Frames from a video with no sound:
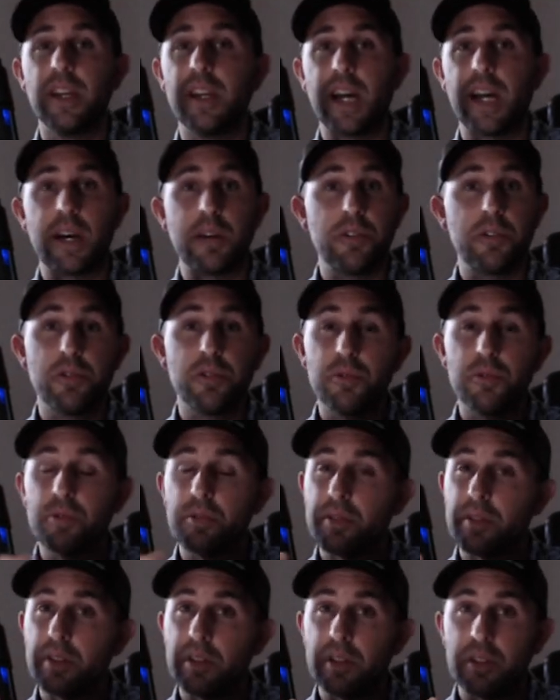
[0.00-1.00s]
how to
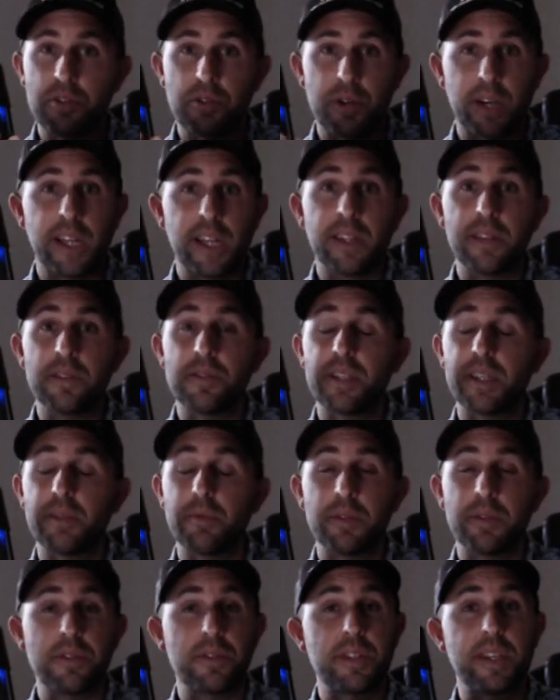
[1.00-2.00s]
do training
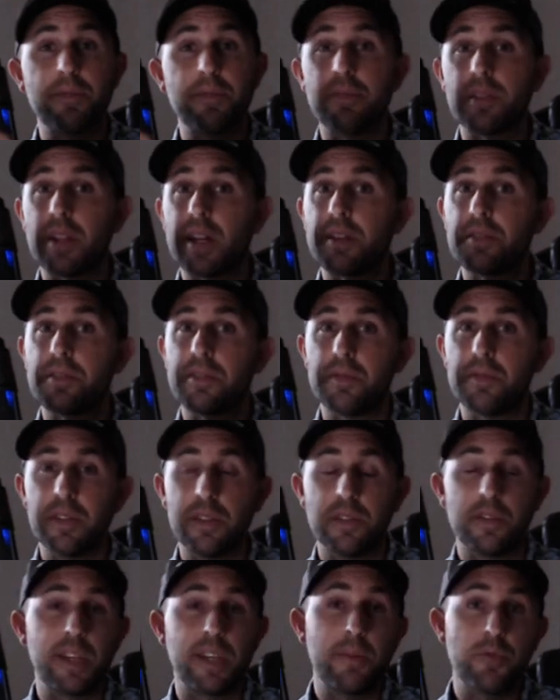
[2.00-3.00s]
with the same philosophy, the
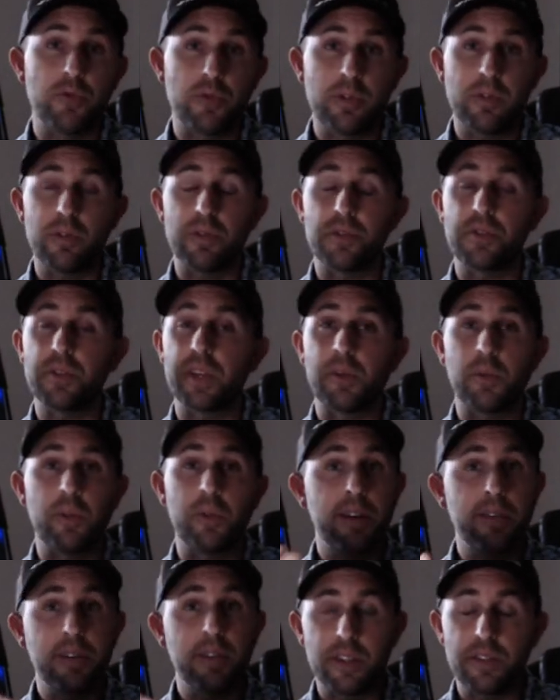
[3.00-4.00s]
same drills, like
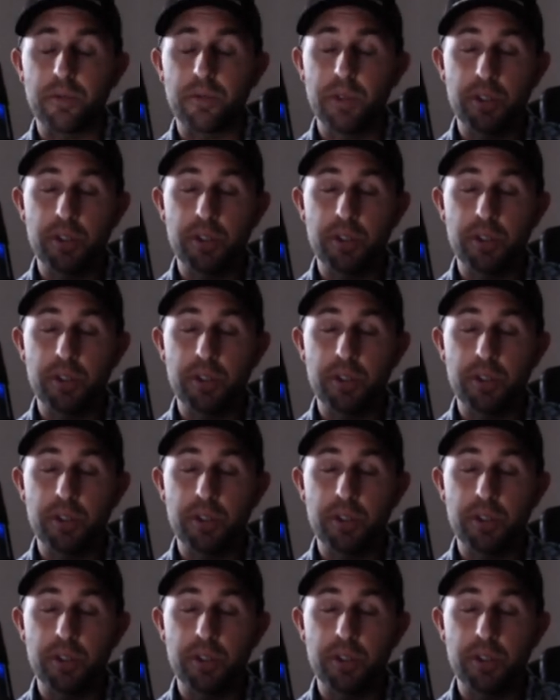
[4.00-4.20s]
whatever it is.